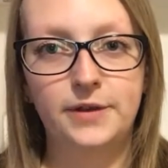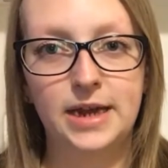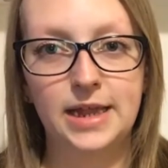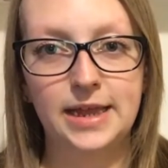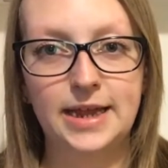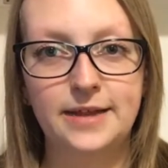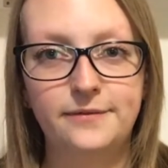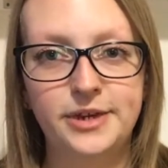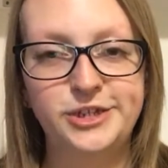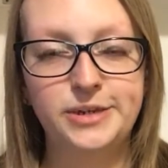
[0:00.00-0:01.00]
Finale
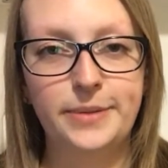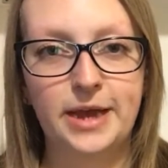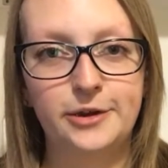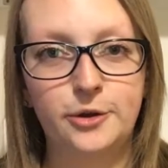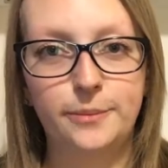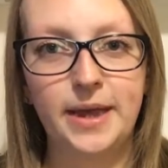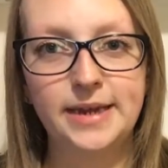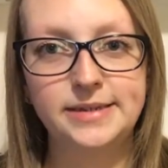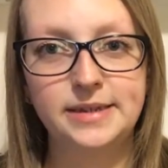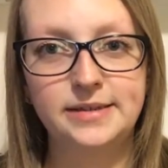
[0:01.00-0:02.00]
Finishing Powder Compact